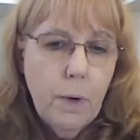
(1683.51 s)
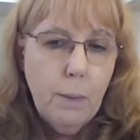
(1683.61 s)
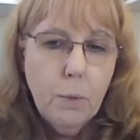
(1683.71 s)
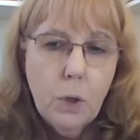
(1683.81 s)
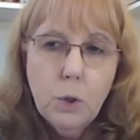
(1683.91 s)

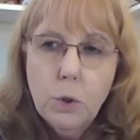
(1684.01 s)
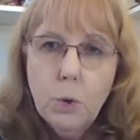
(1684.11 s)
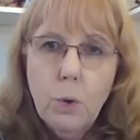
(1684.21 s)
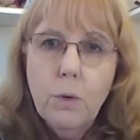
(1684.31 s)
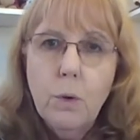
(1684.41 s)
I'm going to
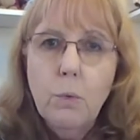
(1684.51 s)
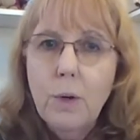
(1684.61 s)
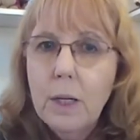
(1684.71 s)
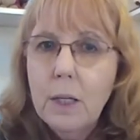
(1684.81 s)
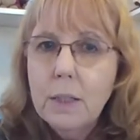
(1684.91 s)
shorten the
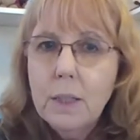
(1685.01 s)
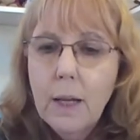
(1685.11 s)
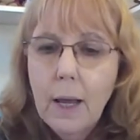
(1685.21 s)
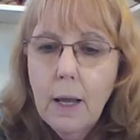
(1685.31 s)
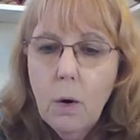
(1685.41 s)
reading
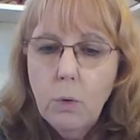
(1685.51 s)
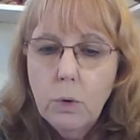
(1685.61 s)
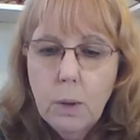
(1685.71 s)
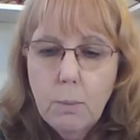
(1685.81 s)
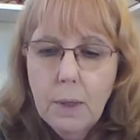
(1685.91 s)
today
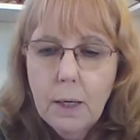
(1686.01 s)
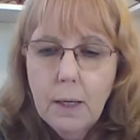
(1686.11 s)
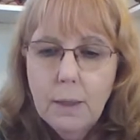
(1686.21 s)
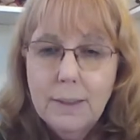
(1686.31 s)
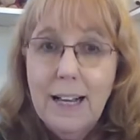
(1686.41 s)
only
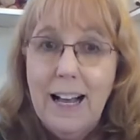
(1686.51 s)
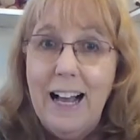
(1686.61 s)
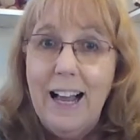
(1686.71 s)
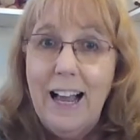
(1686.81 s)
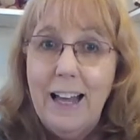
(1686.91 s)
because
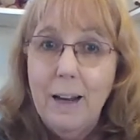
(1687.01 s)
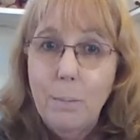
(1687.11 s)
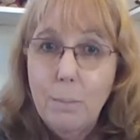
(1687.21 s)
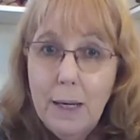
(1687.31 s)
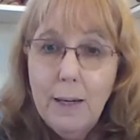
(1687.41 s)
I got a
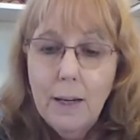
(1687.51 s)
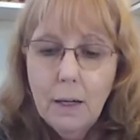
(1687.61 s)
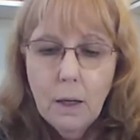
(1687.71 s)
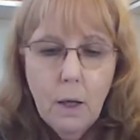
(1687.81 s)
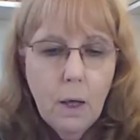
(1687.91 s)
meeting,